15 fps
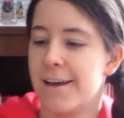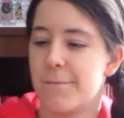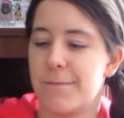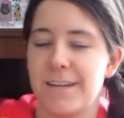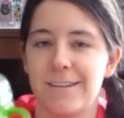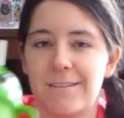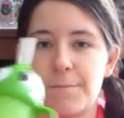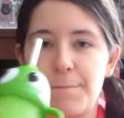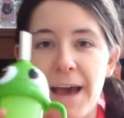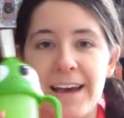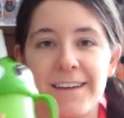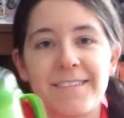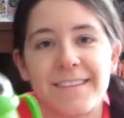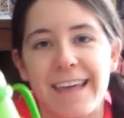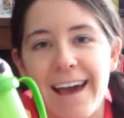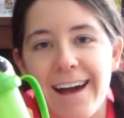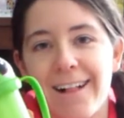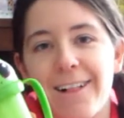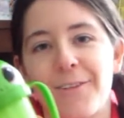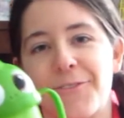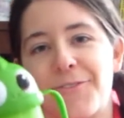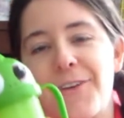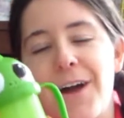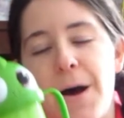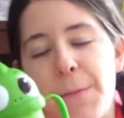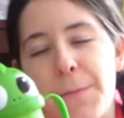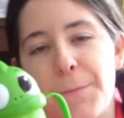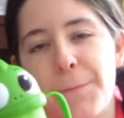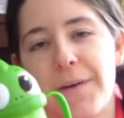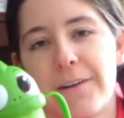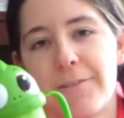But it's Pascal from